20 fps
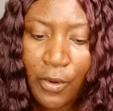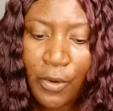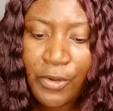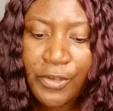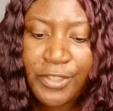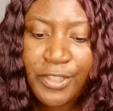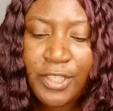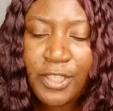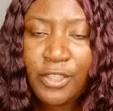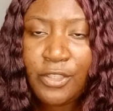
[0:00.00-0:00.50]

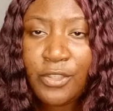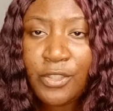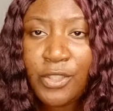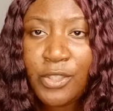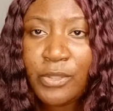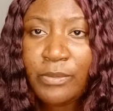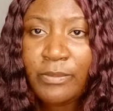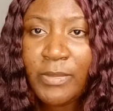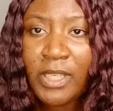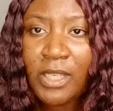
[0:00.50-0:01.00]
Continue
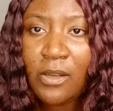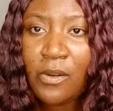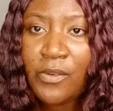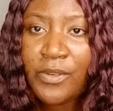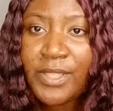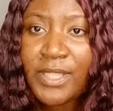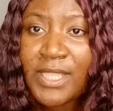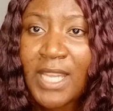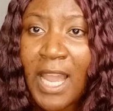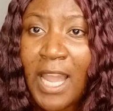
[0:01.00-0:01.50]
to make
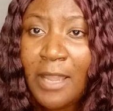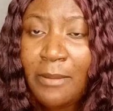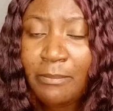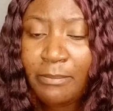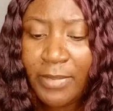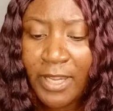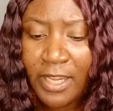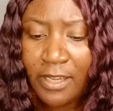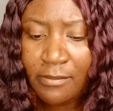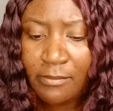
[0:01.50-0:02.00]

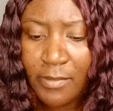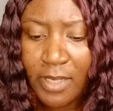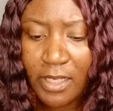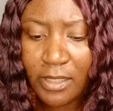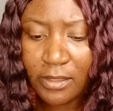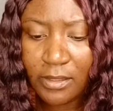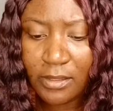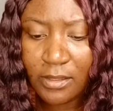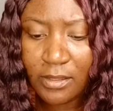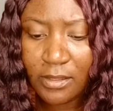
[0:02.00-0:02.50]
on-time
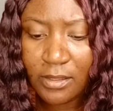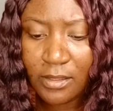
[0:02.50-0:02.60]
payment.